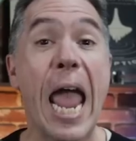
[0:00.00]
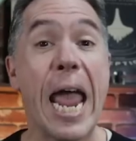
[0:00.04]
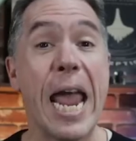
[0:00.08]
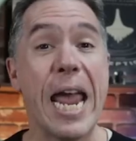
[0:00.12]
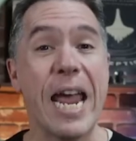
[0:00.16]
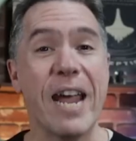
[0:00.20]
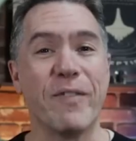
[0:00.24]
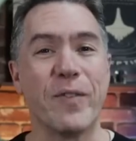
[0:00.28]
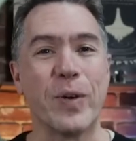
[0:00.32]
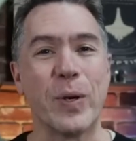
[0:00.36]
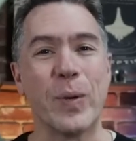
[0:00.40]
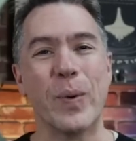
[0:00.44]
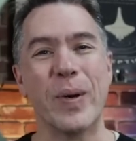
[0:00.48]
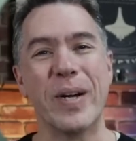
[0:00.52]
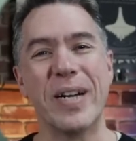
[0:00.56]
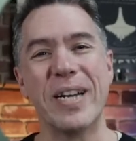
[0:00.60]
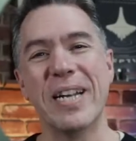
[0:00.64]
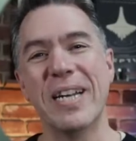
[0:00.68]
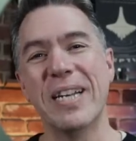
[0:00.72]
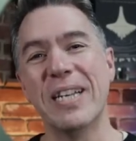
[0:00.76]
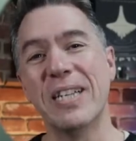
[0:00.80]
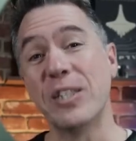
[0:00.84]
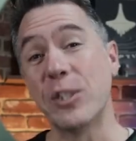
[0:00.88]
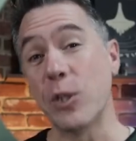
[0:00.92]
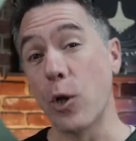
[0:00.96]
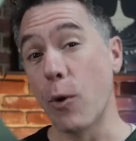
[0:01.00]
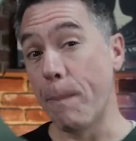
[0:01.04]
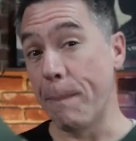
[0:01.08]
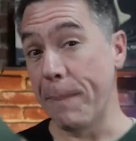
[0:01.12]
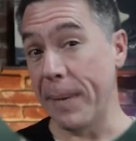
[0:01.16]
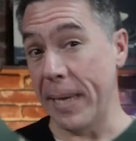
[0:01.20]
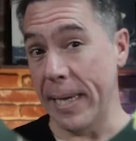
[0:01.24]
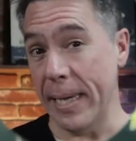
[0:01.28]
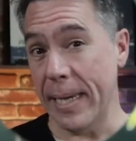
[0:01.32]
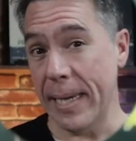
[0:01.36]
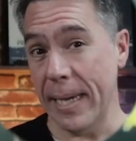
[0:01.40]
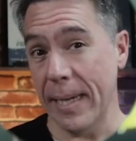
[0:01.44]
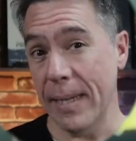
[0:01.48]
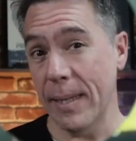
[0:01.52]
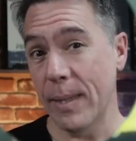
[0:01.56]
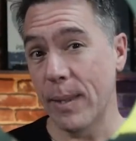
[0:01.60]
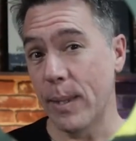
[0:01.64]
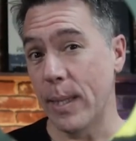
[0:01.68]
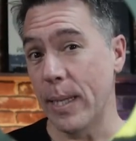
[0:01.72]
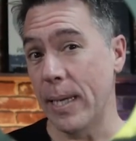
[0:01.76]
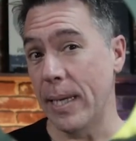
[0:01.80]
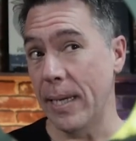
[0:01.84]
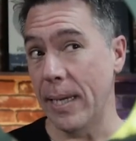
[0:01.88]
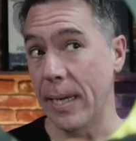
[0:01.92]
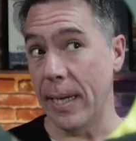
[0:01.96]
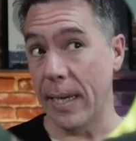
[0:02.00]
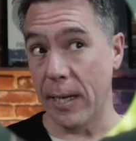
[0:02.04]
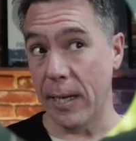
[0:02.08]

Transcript: Hey everyone. So Pika, the